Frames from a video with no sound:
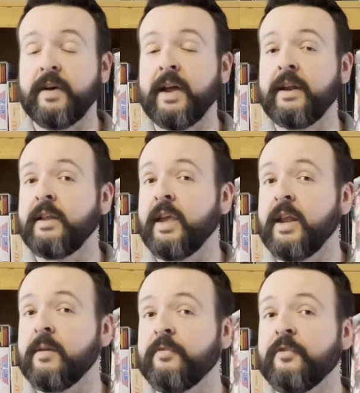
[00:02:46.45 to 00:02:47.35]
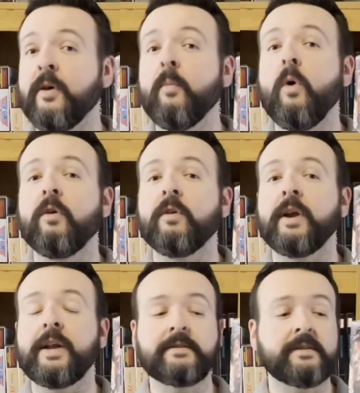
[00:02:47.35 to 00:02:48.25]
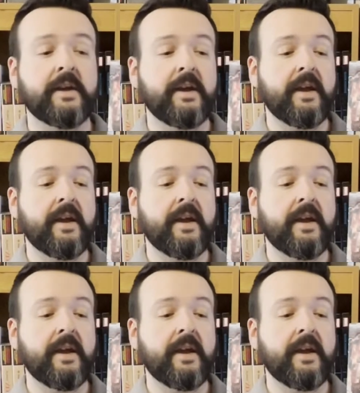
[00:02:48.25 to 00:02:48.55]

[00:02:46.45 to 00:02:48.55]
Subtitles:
I didn't get him from Walgreens.